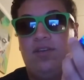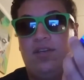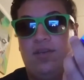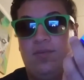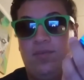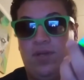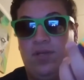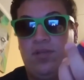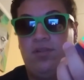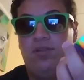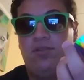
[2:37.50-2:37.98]

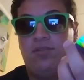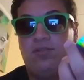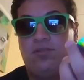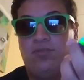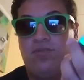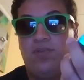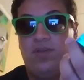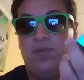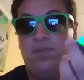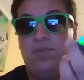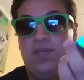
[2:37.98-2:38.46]
at my
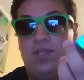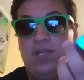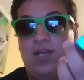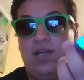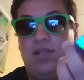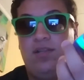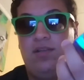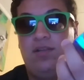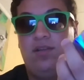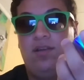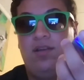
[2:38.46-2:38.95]
local Family
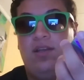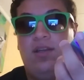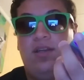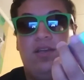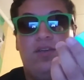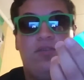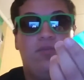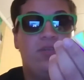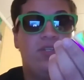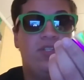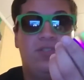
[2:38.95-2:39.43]
Dollar,
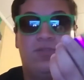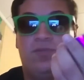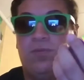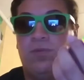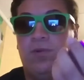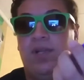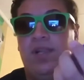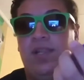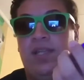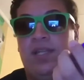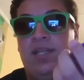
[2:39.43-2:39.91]
which is
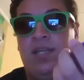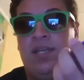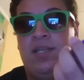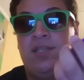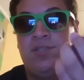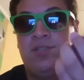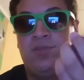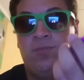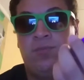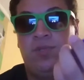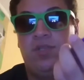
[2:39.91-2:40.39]
really
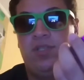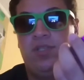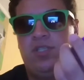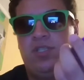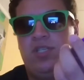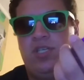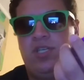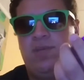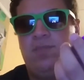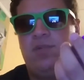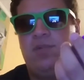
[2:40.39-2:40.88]
nice and really
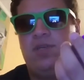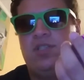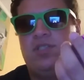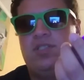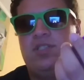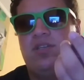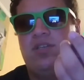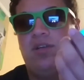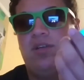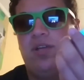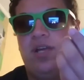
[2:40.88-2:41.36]
cheap
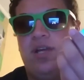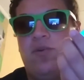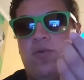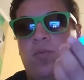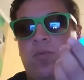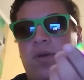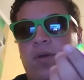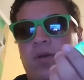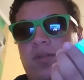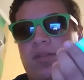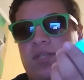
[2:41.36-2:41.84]
considering how
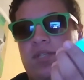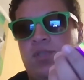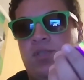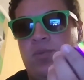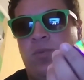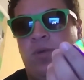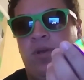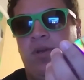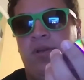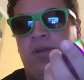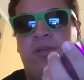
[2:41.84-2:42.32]
well these
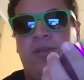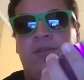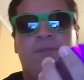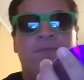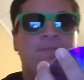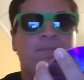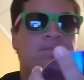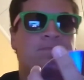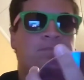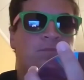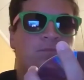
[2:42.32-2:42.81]
work.
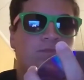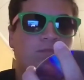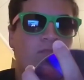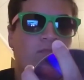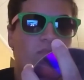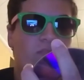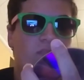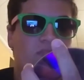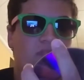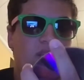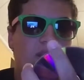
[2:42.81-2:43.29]

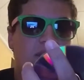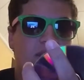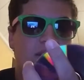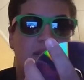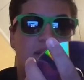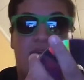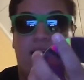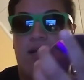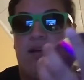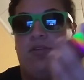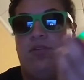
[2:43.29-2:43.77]

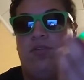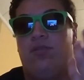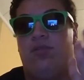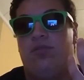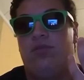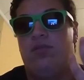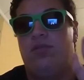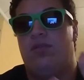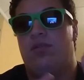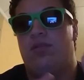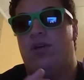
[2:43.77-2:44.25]

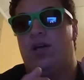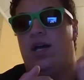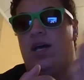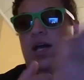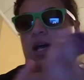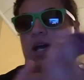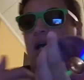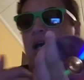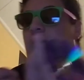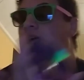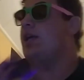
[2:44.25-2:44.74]
Now,
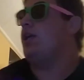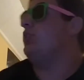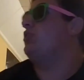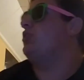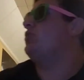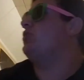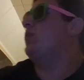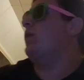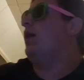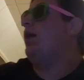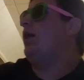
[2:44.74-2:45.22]
I
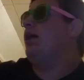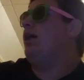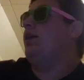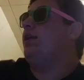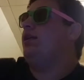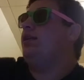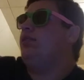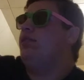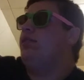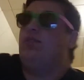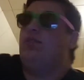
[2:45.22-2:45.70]

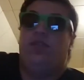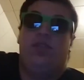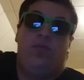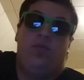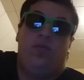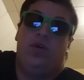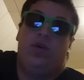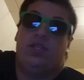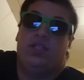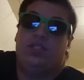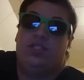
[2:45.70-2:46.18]
tried the
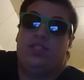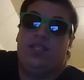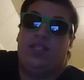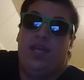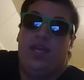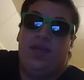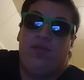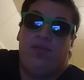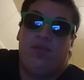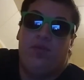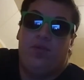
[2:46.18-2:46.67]
ones
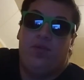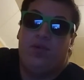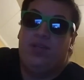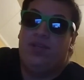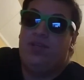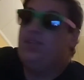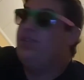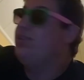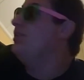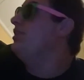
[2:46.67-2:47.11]
that everyone